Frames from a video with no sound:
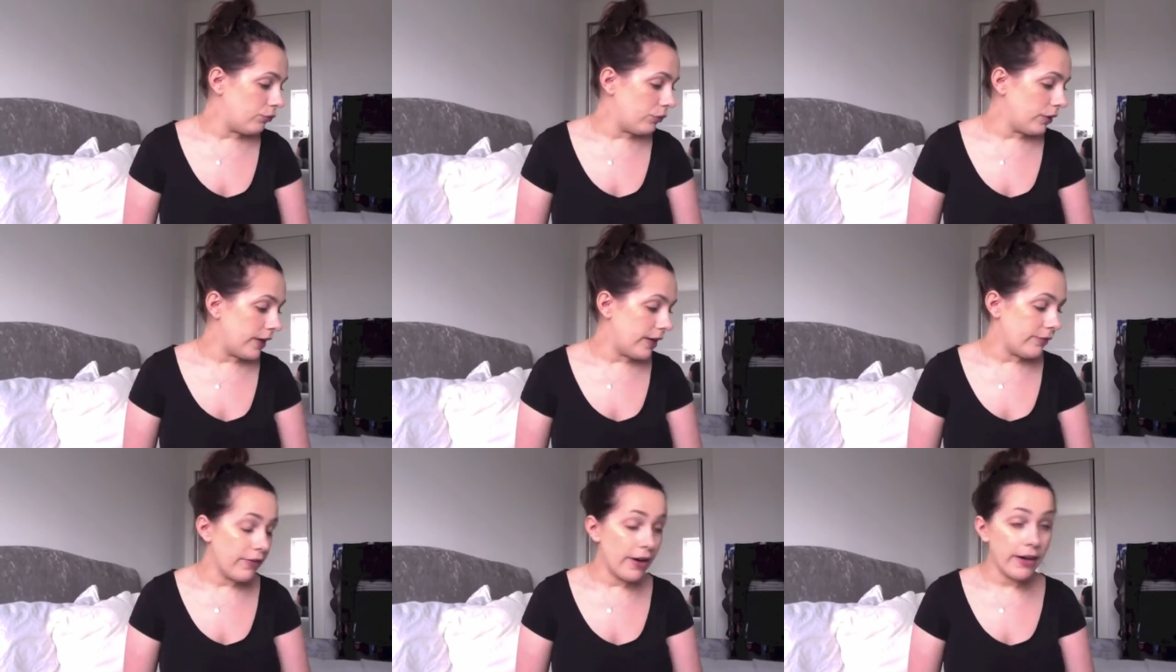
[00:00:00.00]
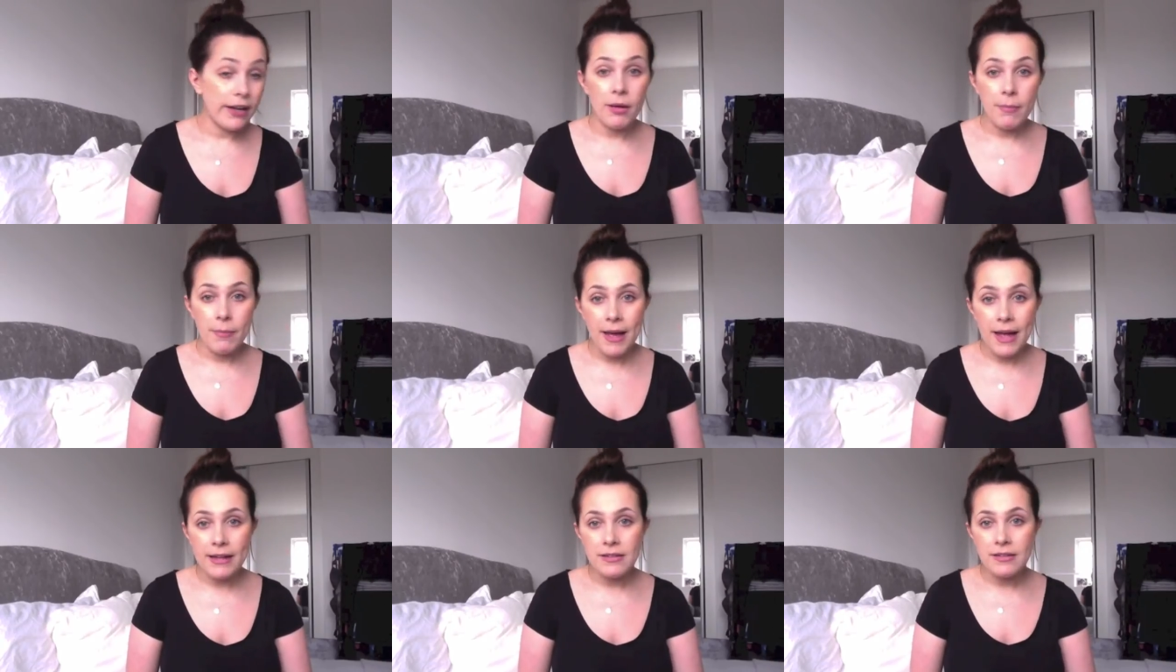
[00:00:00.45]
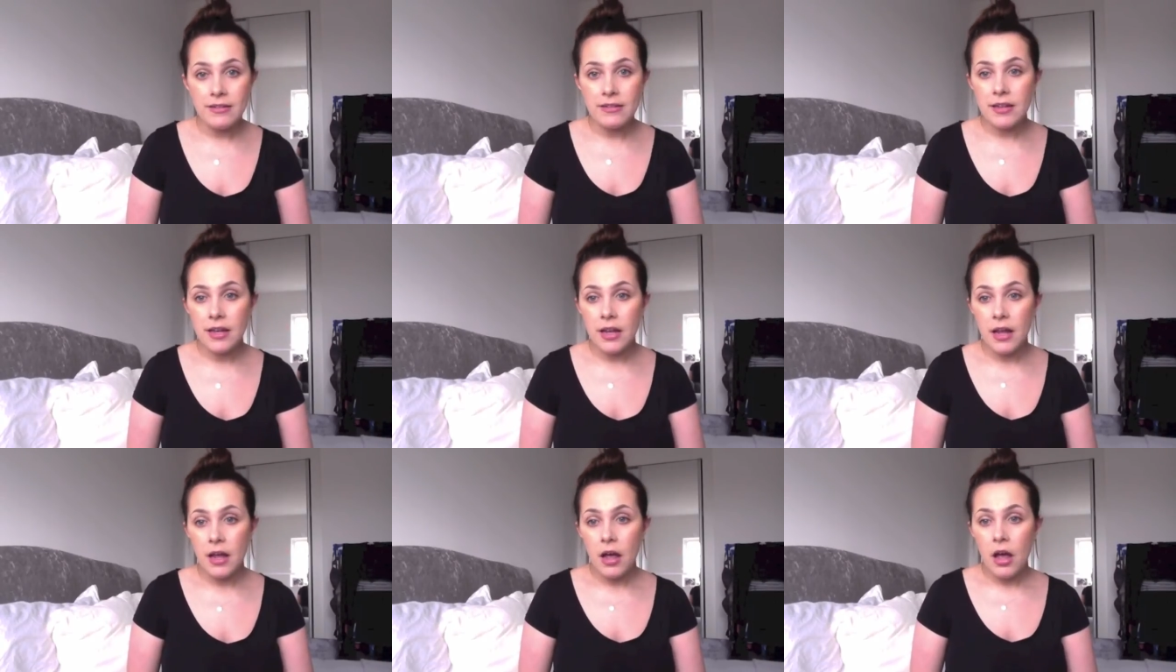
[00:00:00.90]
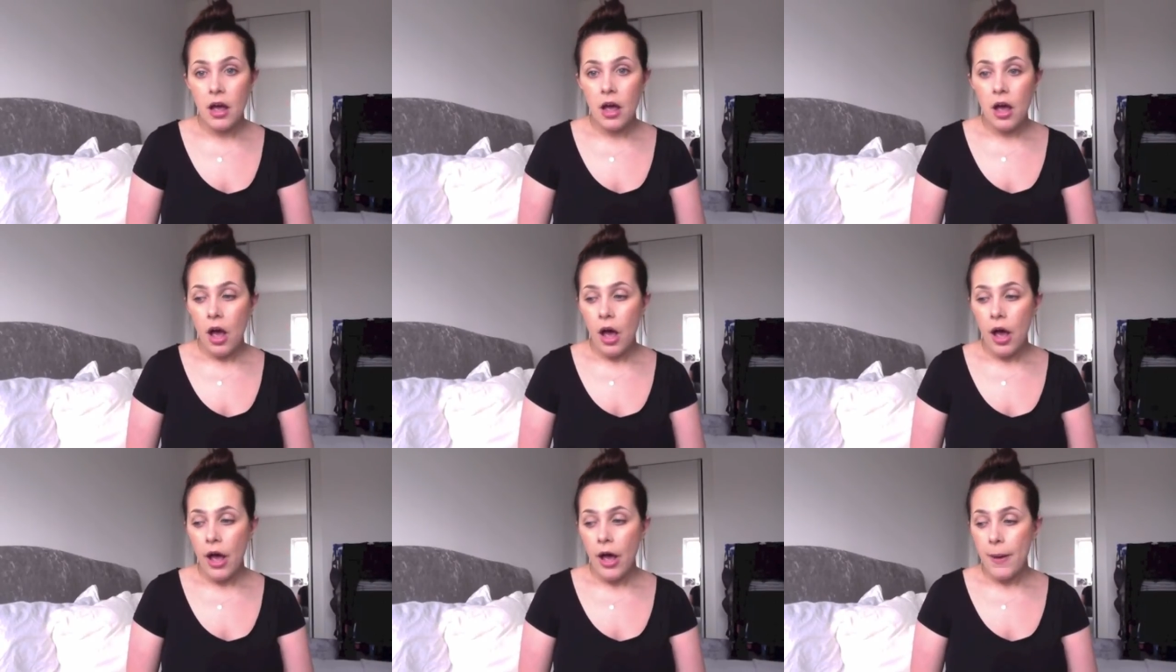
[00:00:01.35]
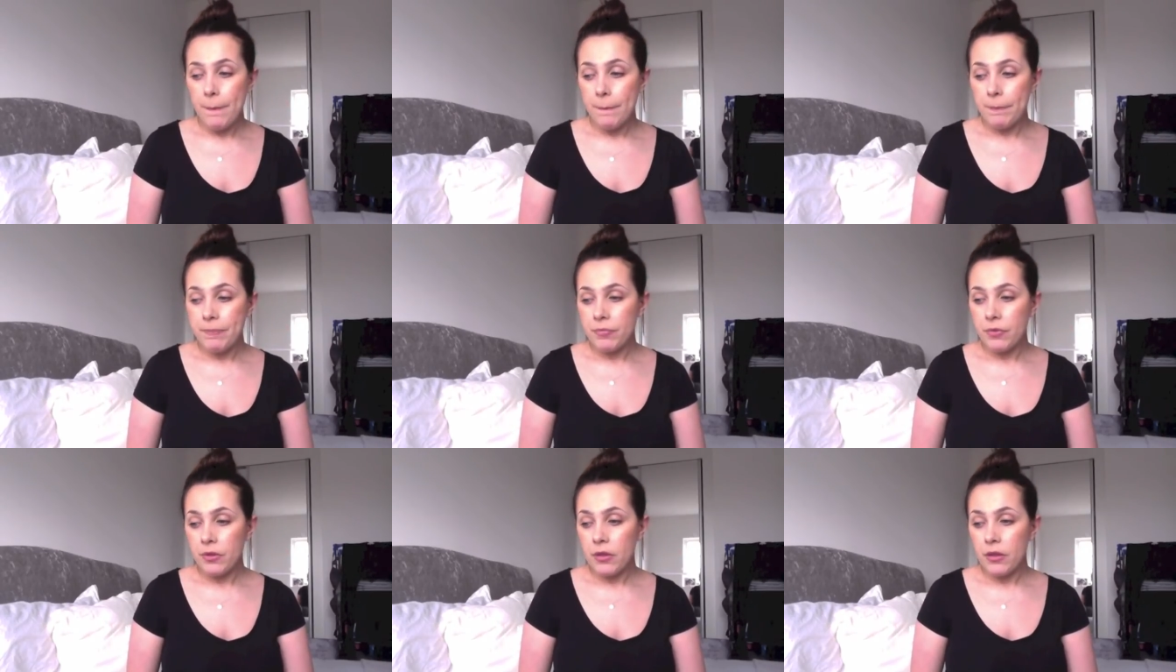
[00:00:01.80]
really recommend um,